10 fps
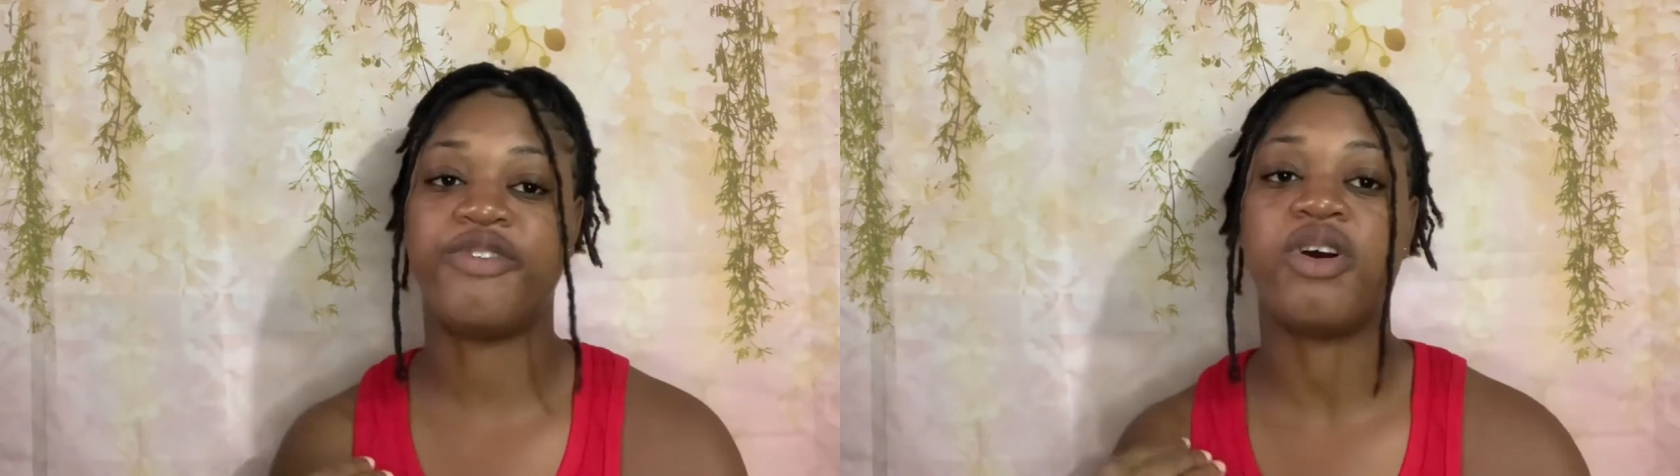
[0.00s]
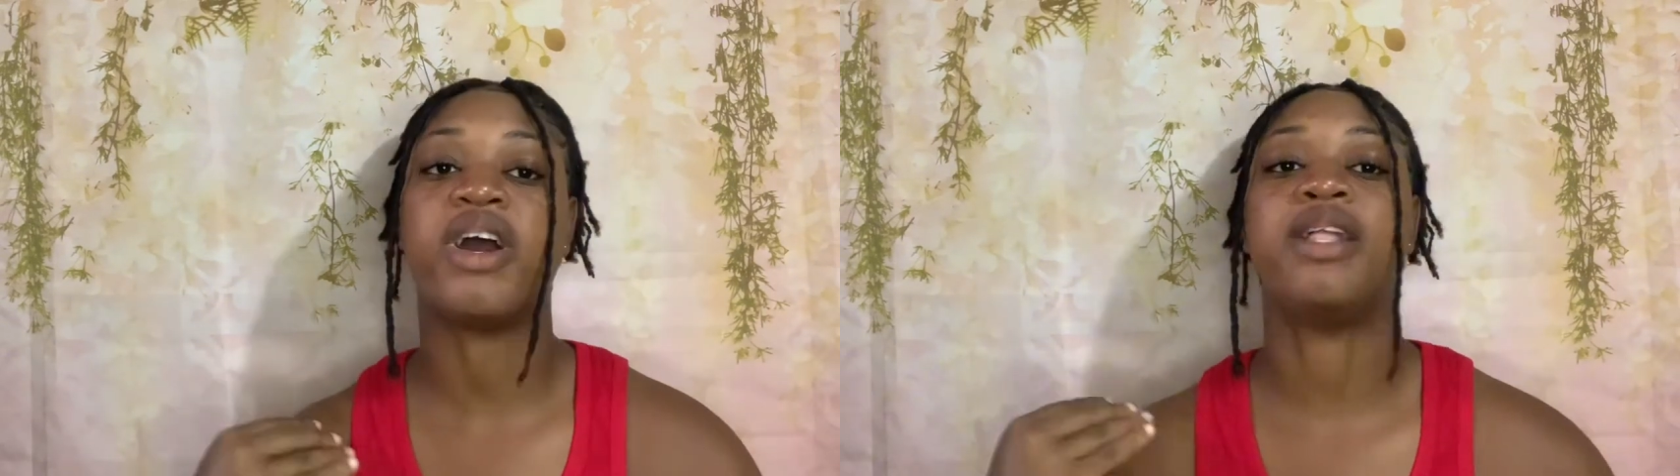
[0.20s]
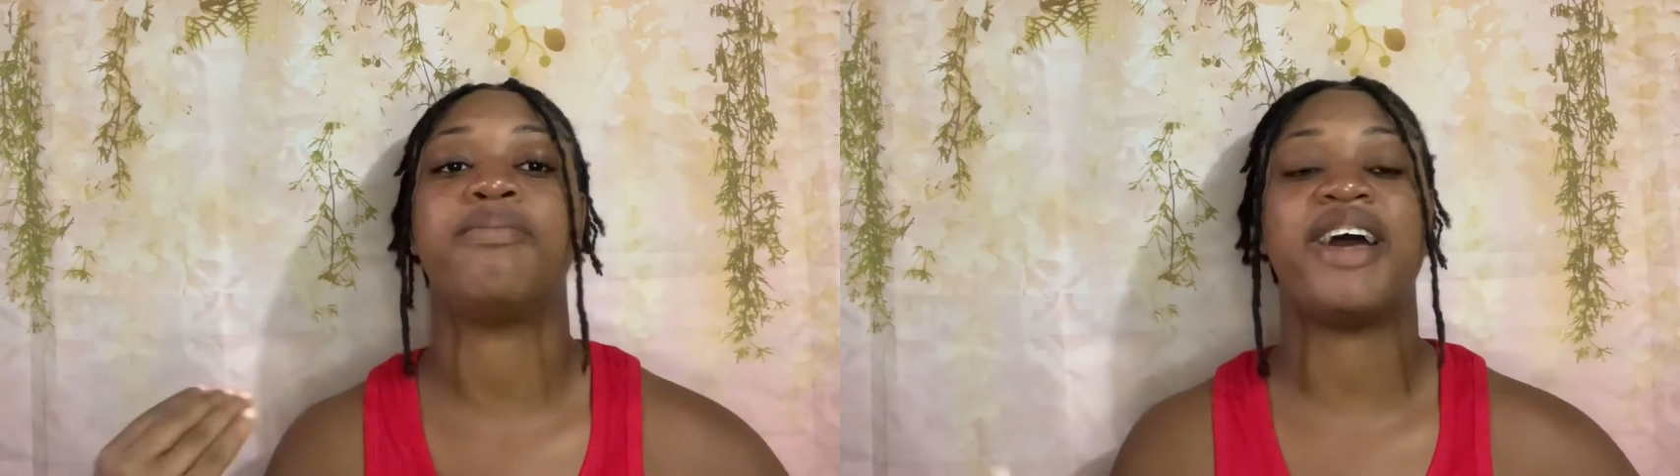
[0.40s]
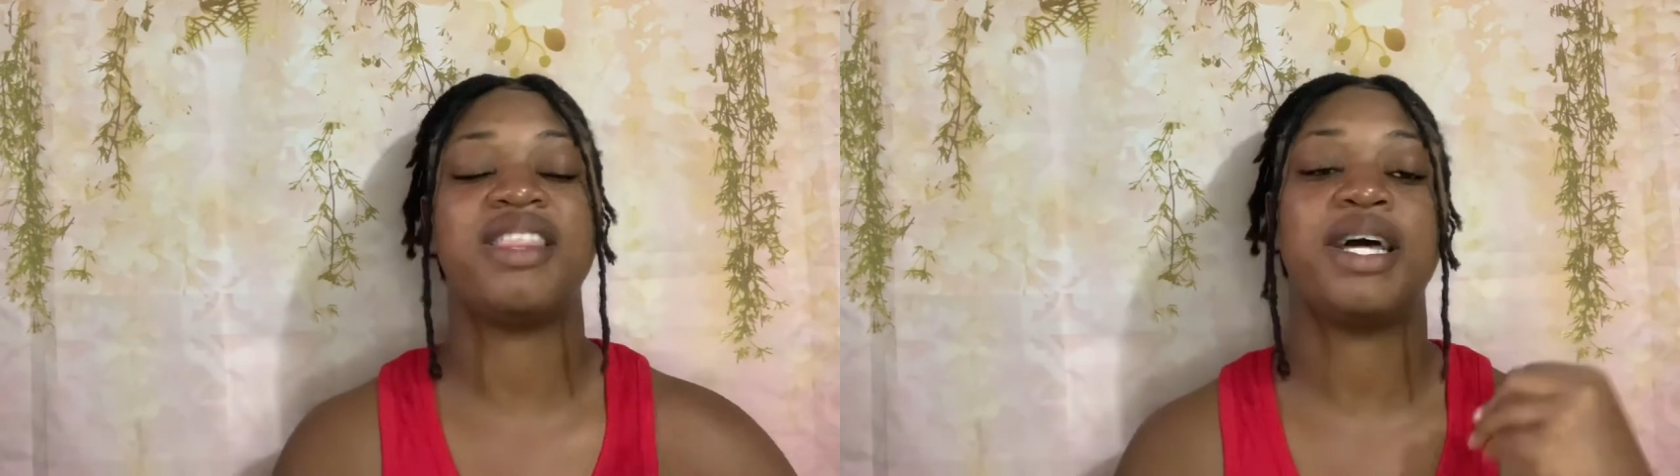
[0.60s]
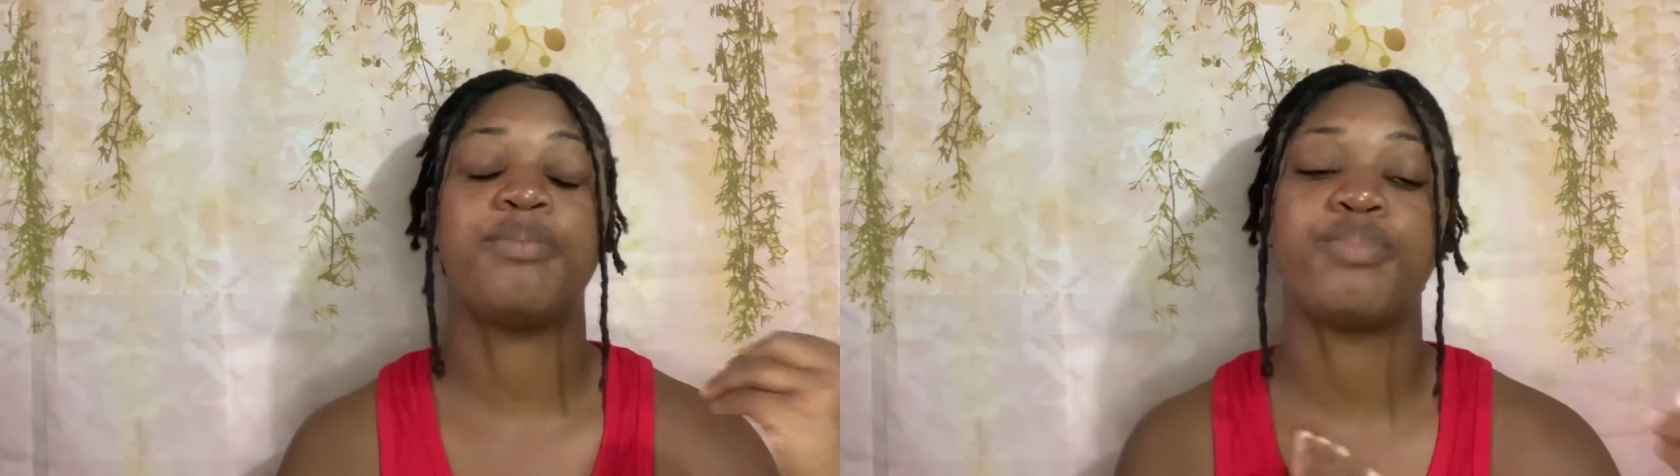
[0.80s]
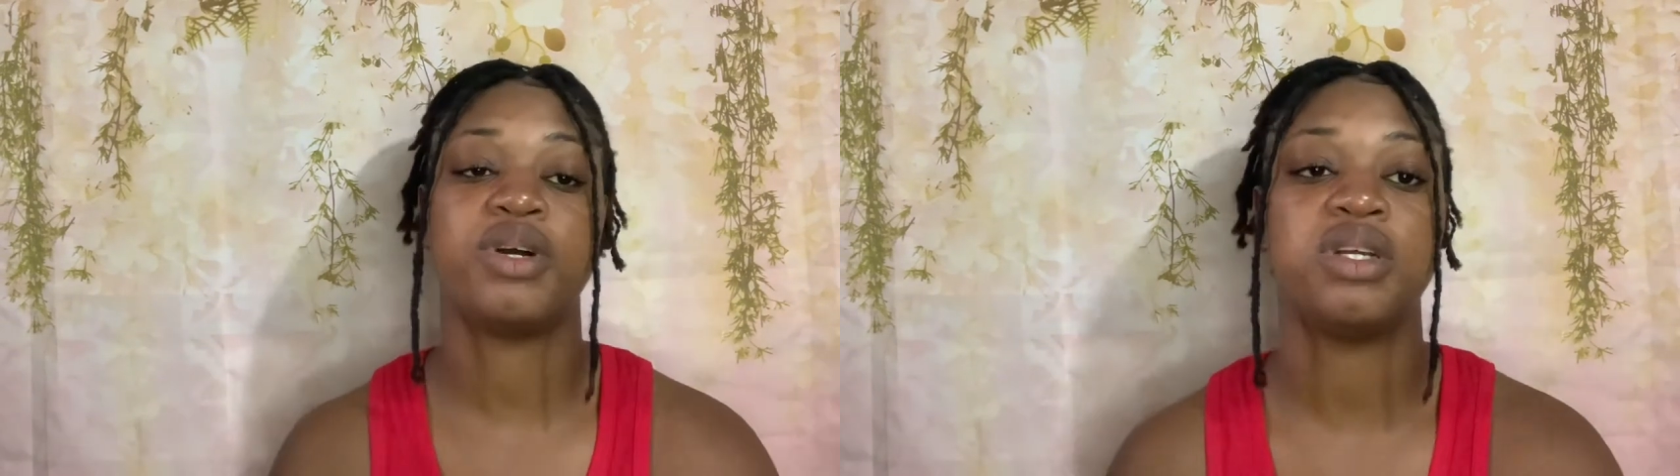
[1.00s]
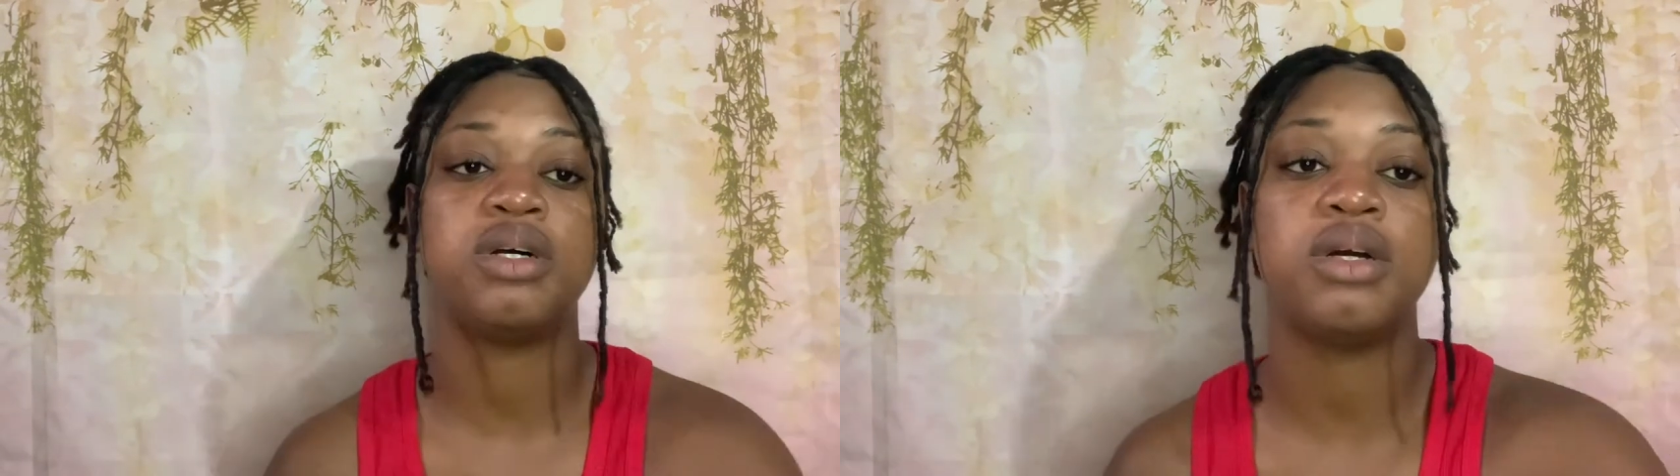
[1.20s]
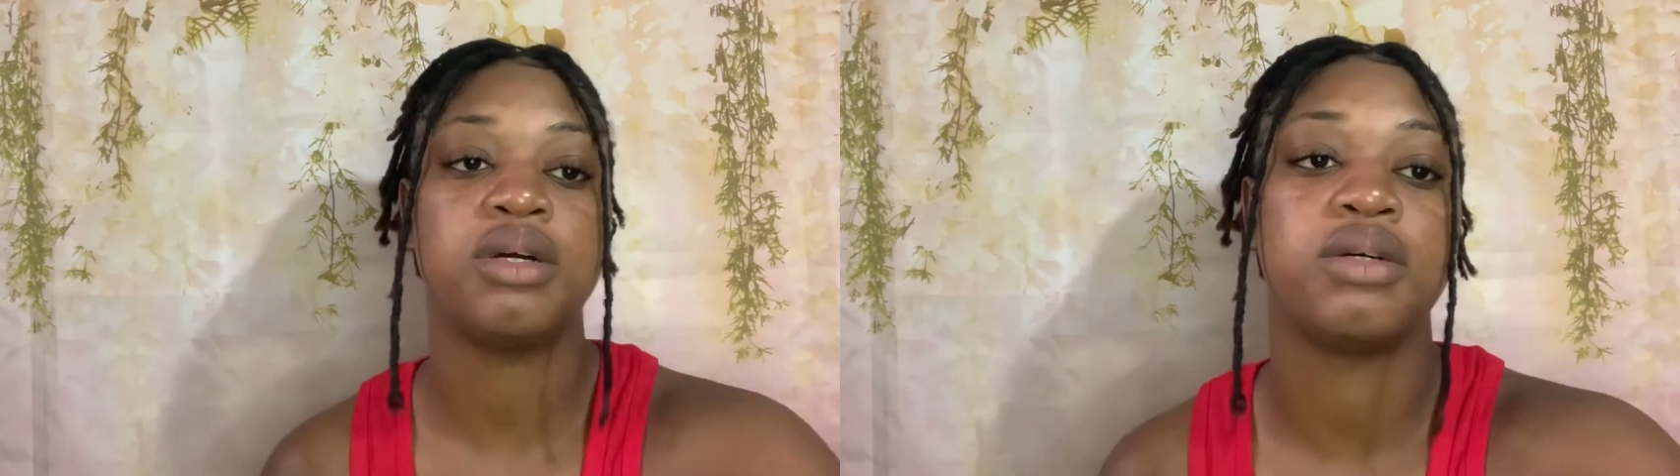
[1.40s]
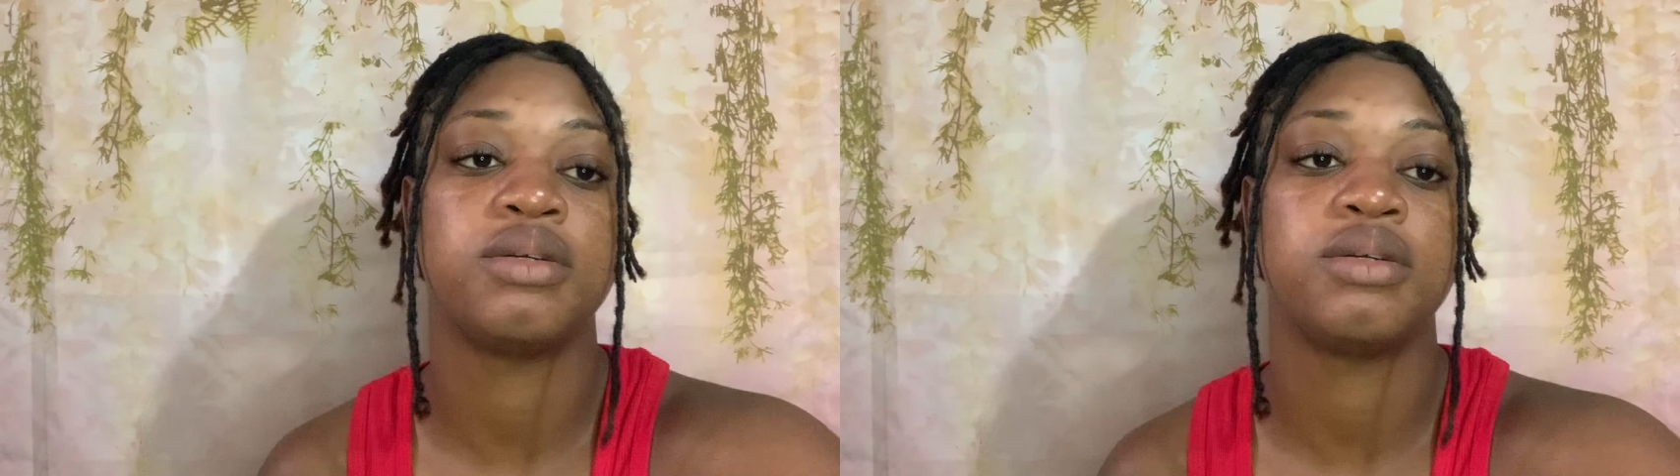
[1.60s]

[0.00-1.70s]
for and buy that product.